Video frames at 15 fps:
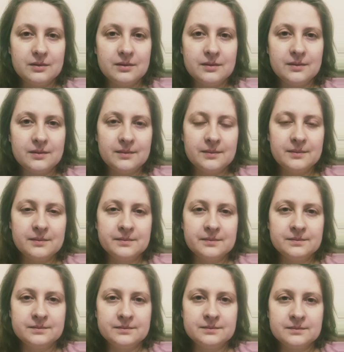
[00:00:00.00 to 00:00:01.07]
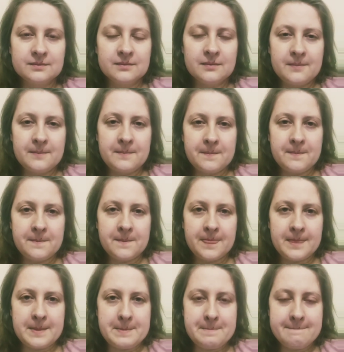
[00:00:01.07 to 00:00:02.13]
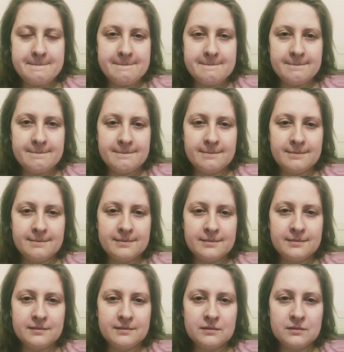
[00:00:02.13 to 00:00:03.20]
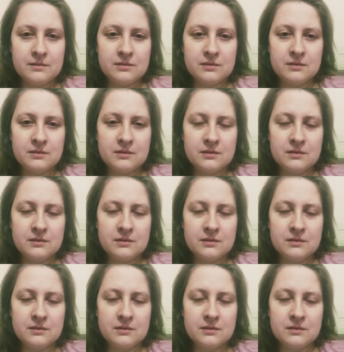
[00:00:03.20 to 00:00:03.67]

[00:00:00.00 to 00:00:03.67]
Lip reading: (no one is talking)